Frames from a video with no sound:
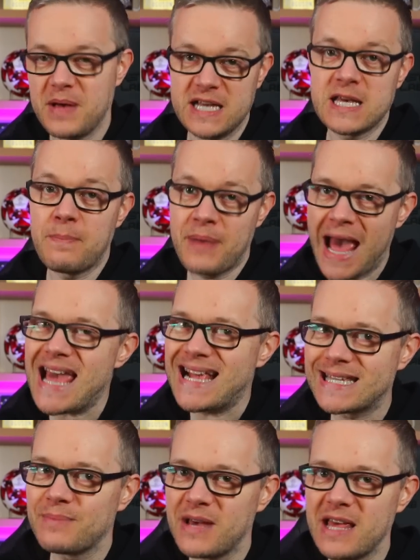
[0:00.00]
It's a pain
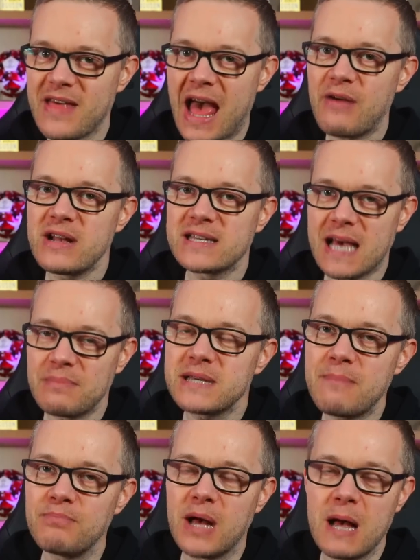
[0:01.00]
to be there in
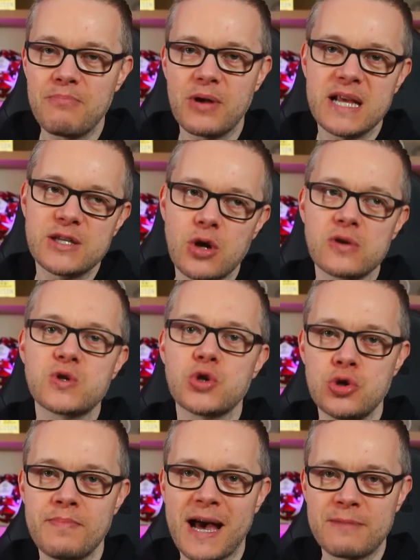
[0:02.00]
September, but it's not
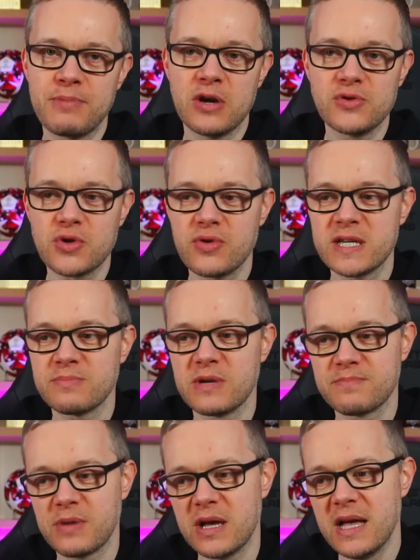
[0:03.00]
too bad
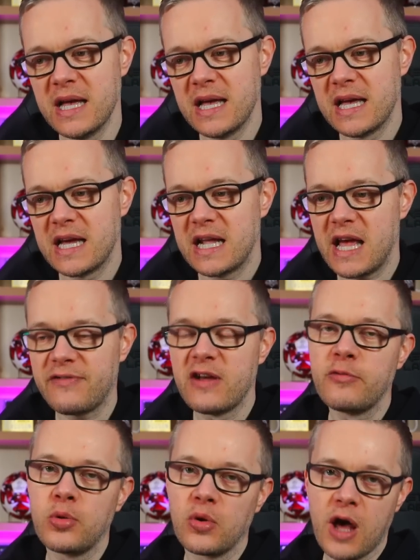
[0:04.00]
post-Christmas. But if
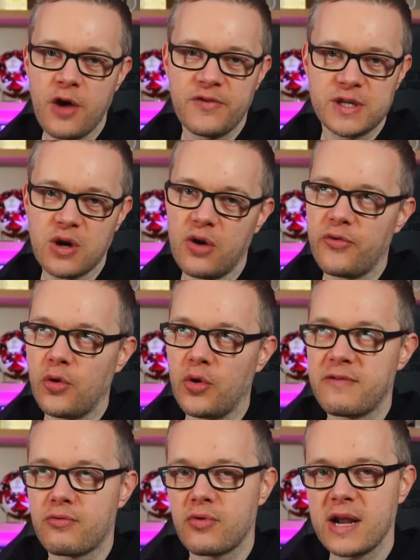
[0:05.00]
Liverpool go for top four,
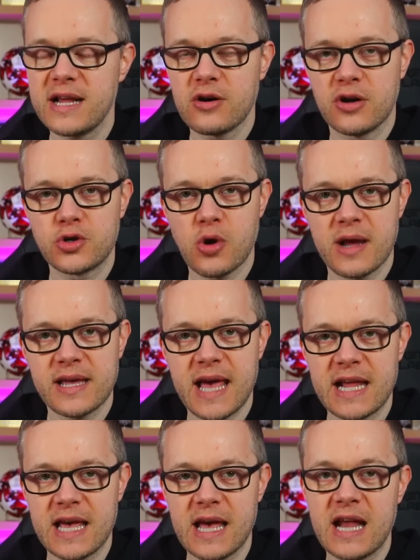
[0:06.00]
they've really got to try and get it.